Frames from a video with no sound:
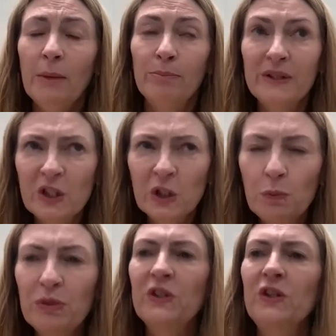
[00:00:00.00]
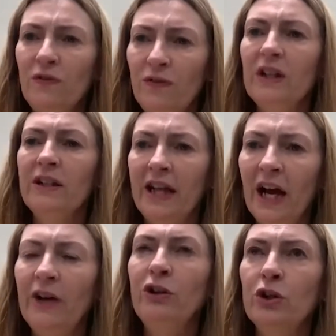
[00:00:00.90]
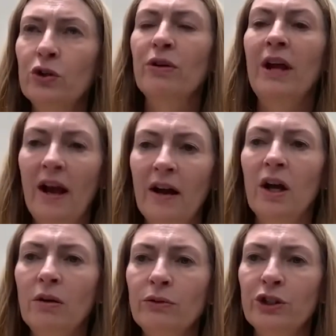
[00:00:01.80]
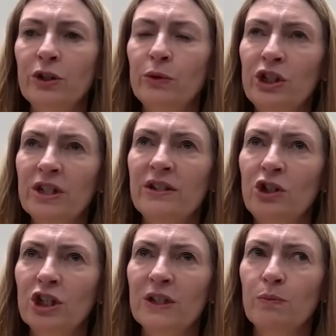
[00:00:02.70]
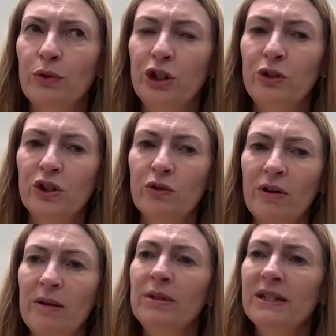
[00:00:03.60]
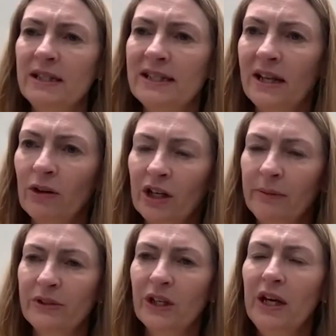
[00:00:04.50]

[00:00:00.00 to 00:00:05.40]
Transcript: But specifically, how you create a culture which doesn't just produce great business outcomes,